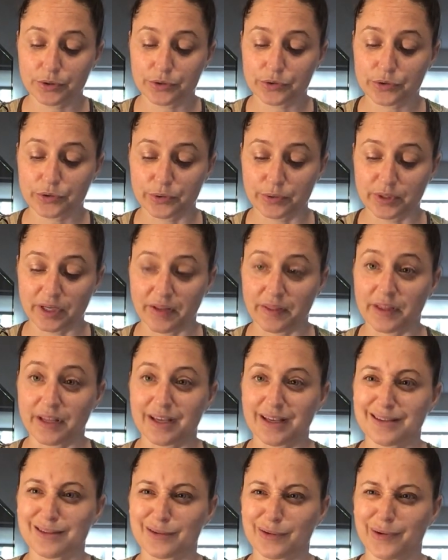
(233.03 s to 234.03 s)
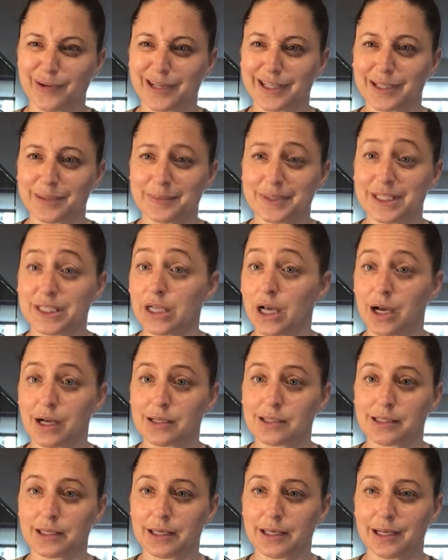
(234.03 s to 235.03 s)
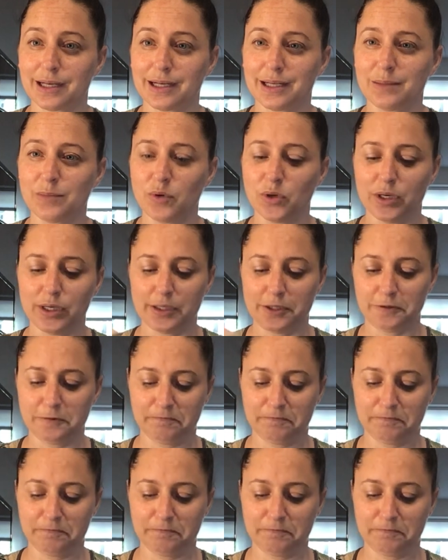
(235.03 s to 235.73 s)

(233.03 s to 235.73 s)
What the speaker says: So nothing is going to be toxic anymore.